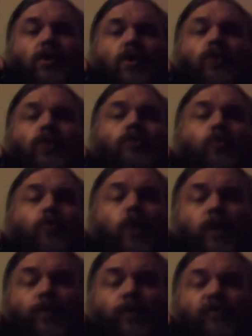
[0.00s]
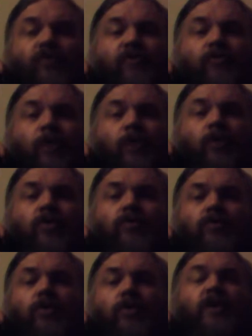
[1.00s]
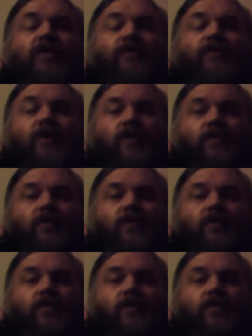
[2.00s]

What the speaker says: Who's working with it the most? Where does it fit?